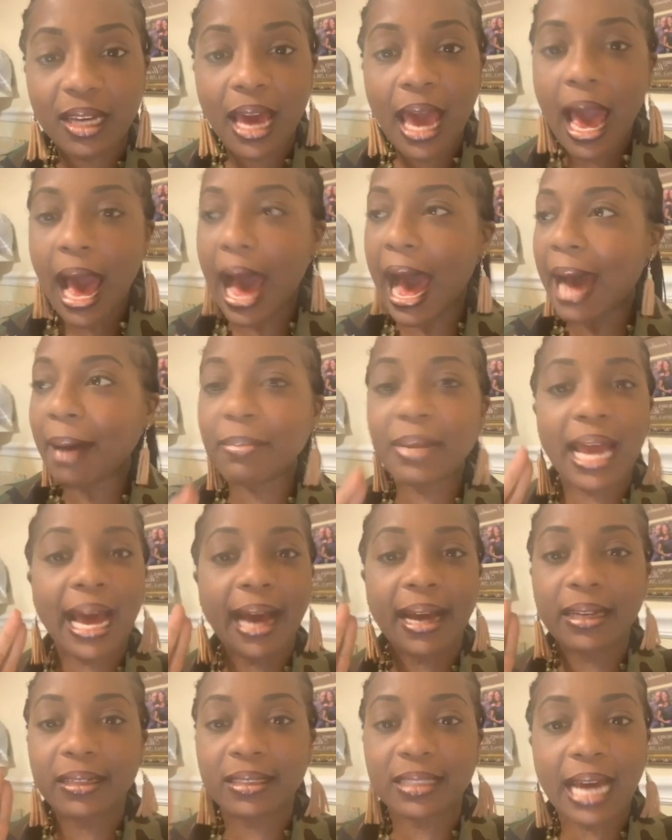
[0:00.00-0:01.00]
I'm
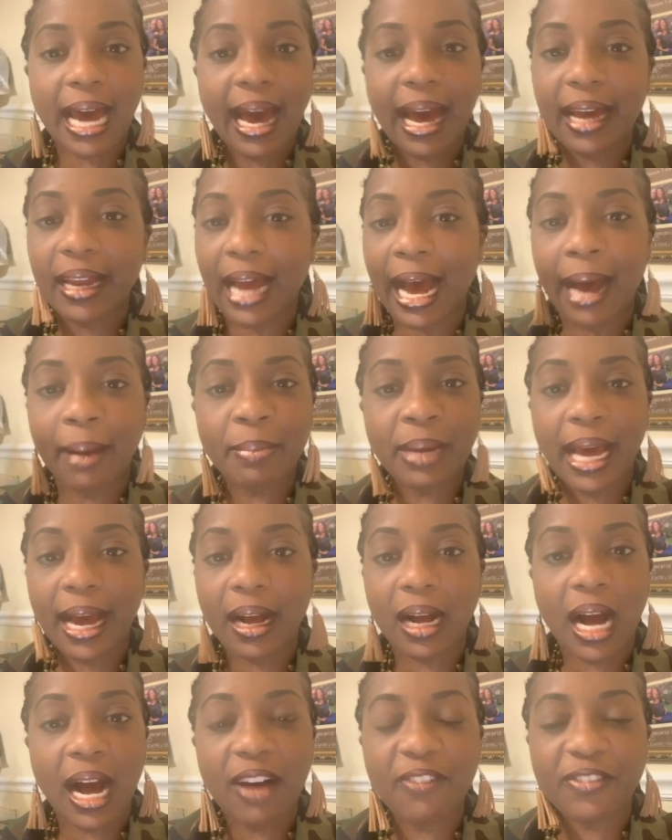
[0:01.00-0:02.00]
not tied. I'm not
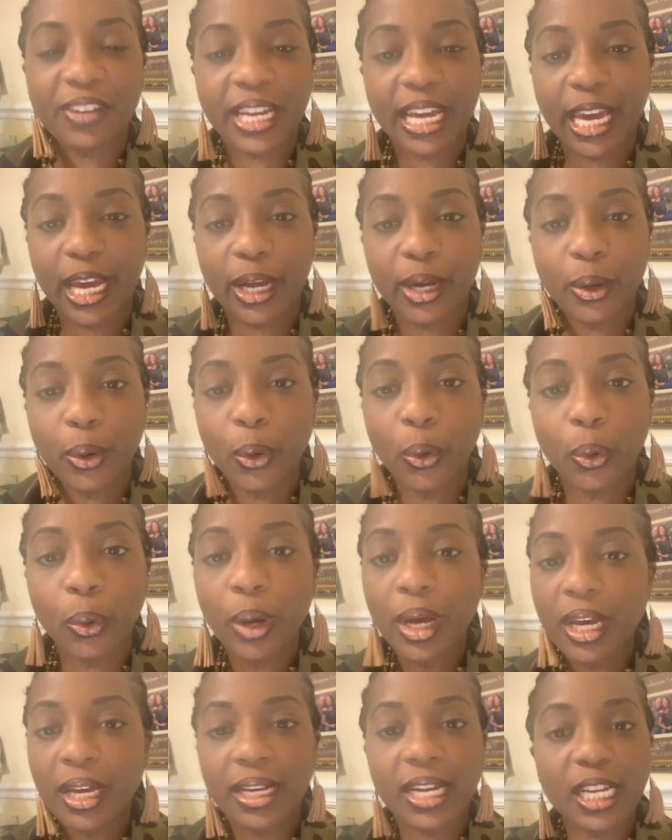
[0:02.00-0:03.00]
confident in who
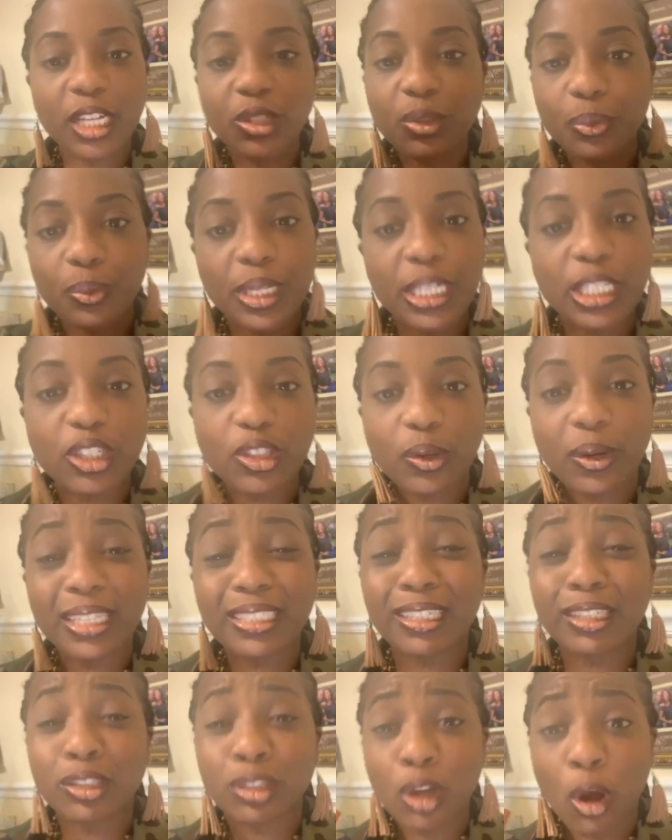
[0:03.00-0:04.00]
these
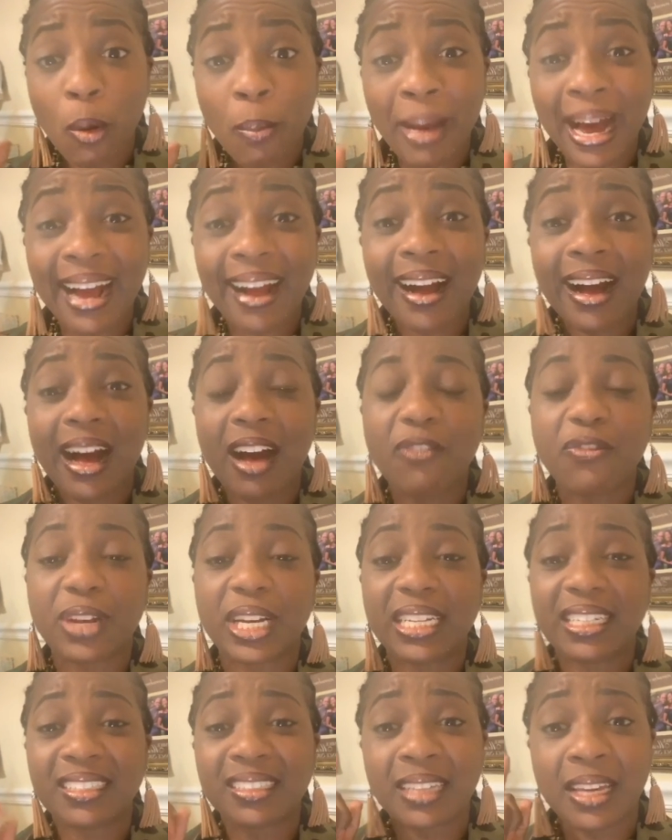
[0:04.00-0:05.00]
resources No, My
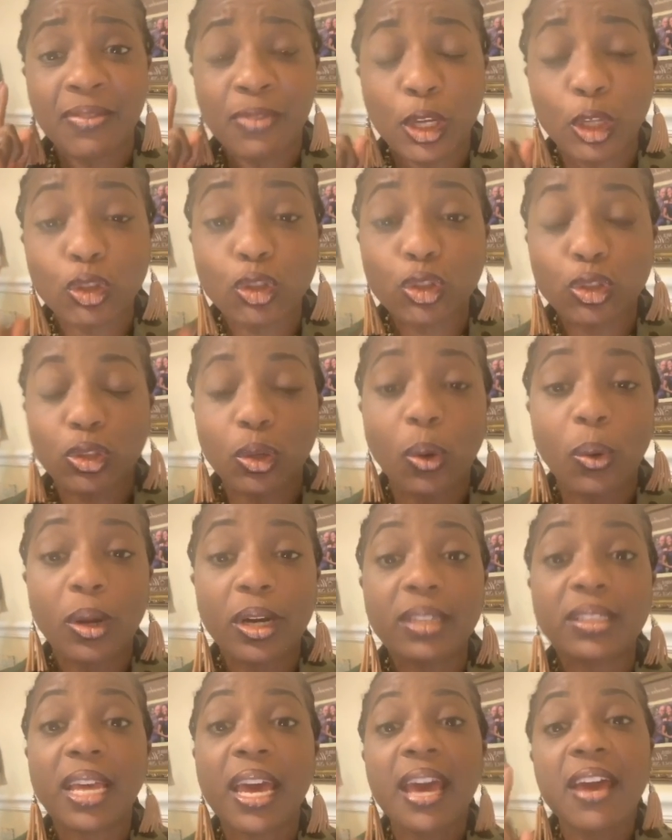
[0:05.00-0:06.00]
confidence is in the
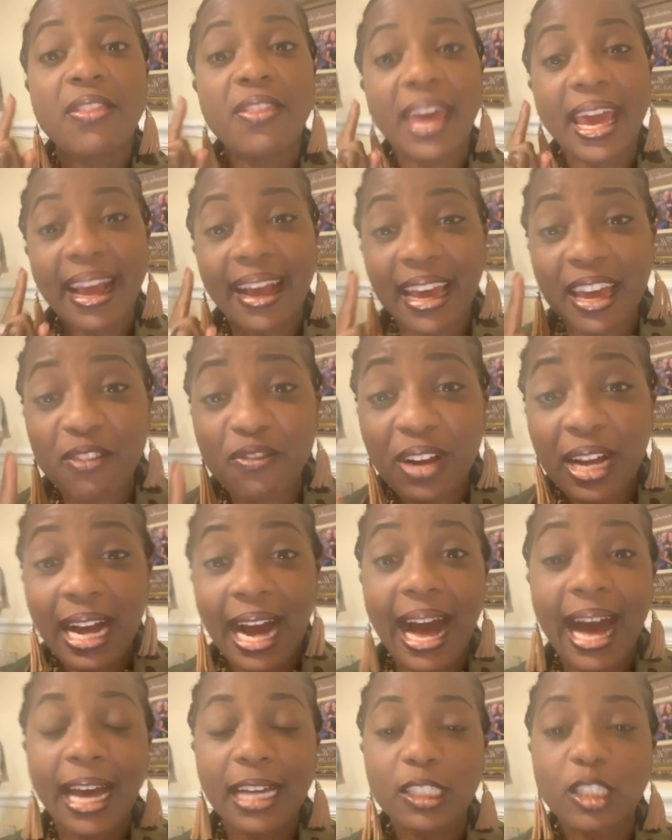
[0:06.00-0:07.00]
source that if
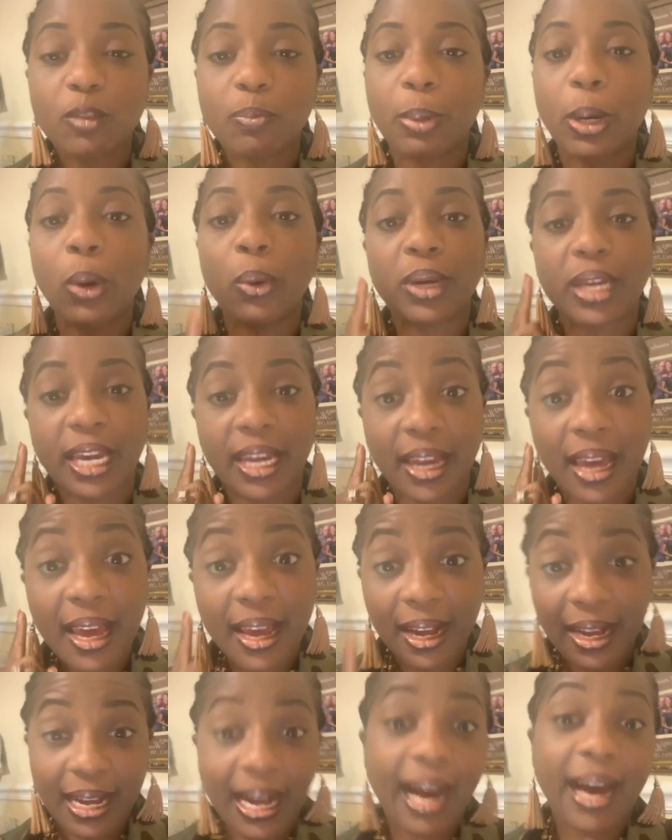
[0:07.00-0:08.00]
God spoke it,
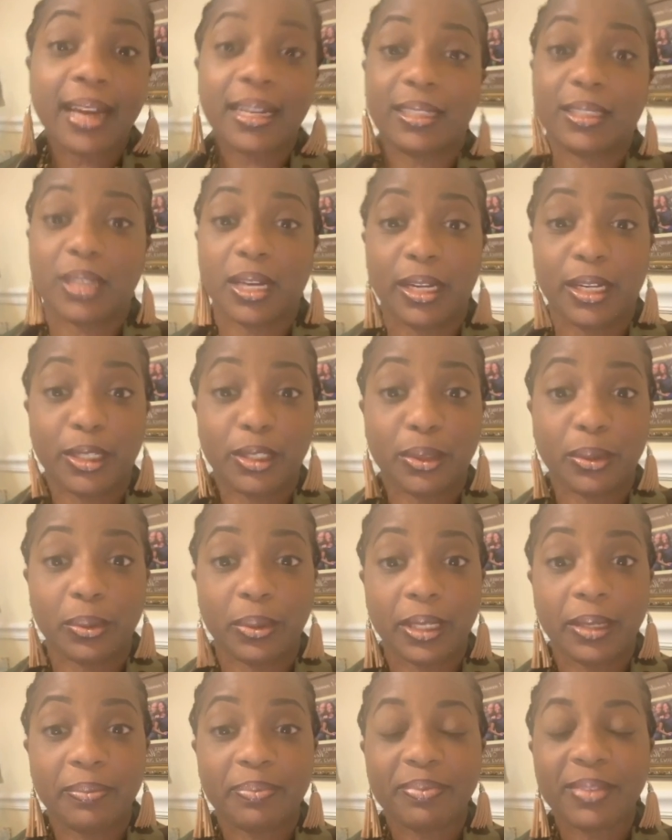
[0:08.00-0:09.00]
God is going to do
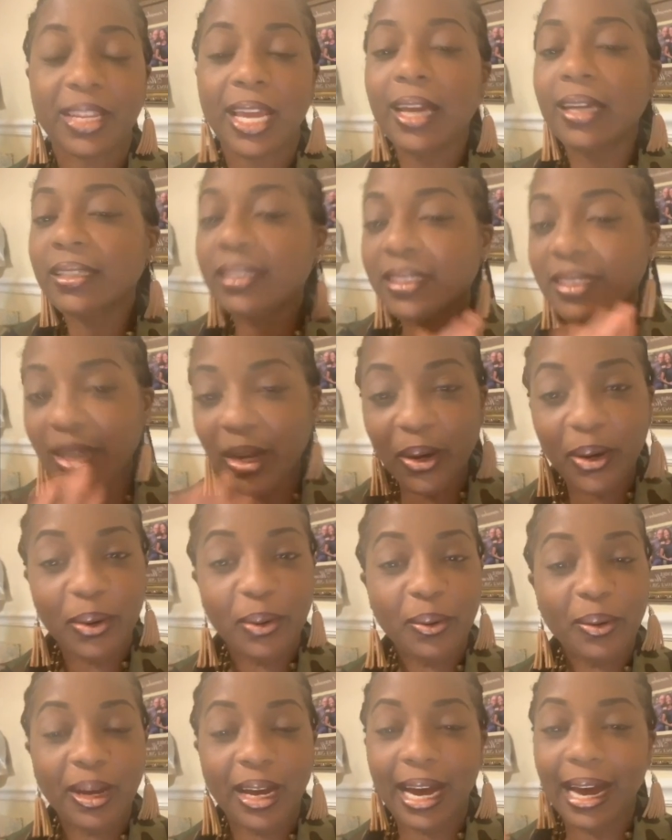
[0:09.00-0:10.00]
it.
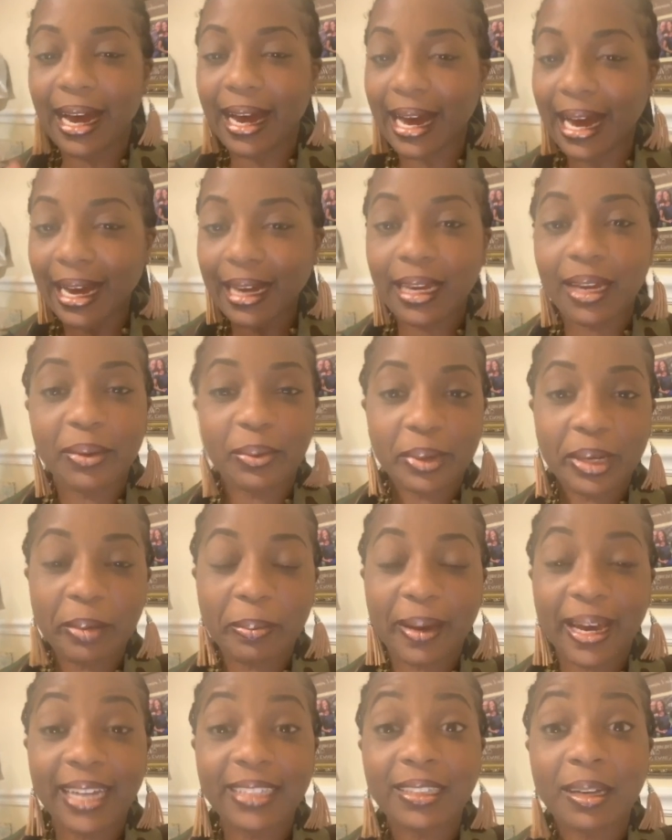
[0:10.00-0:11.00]
So I, I get really
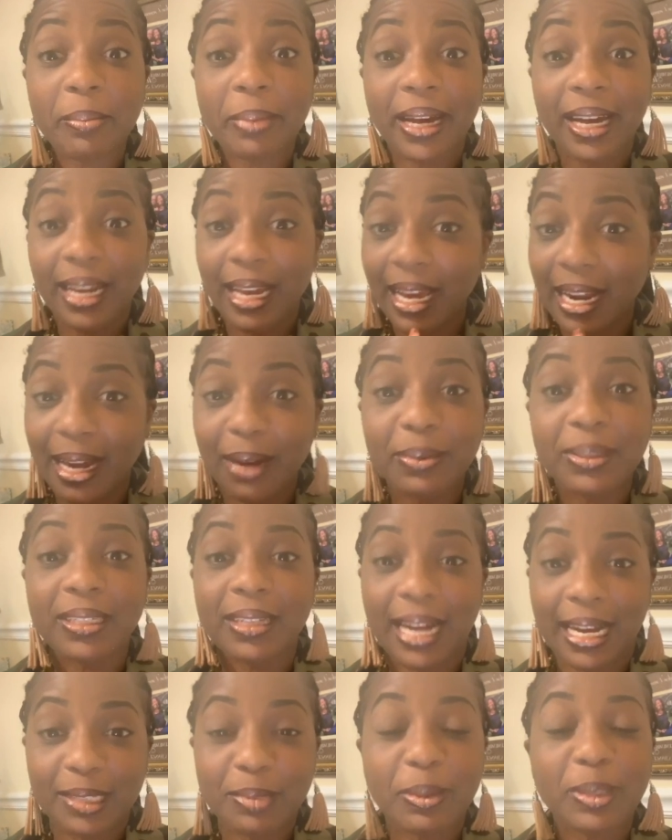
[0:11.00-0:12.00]
passionate about that. I was
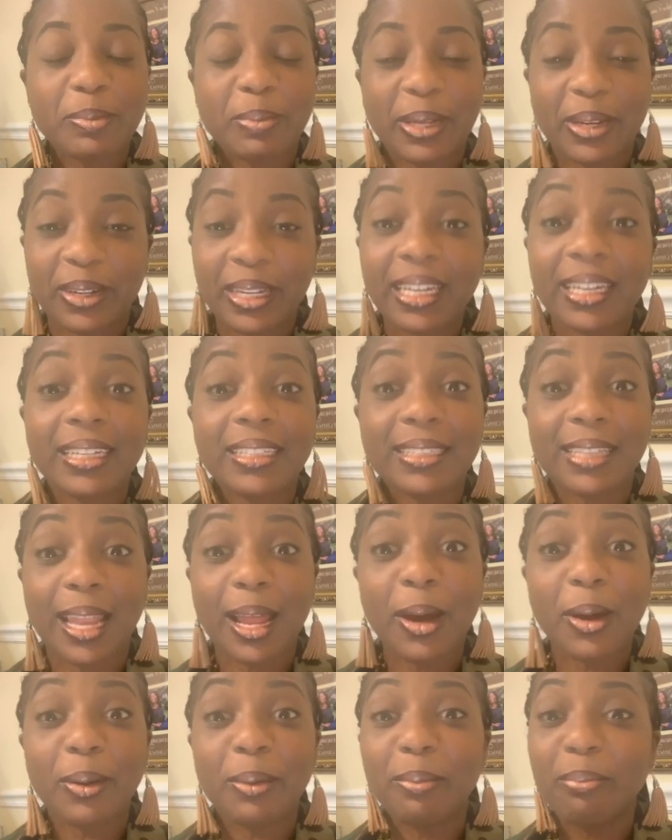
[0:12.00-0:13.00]
not supposed to be on here this
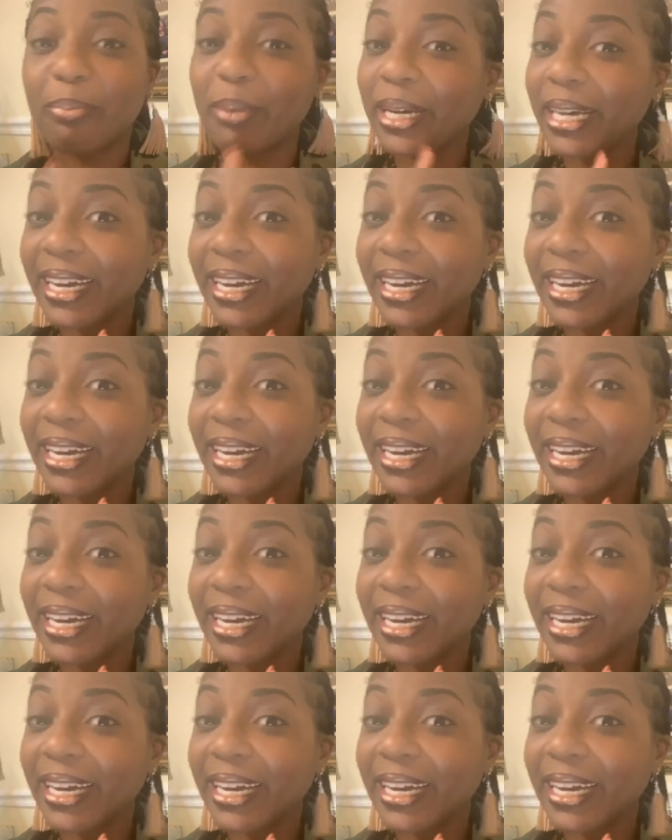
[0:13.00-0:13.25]
long, but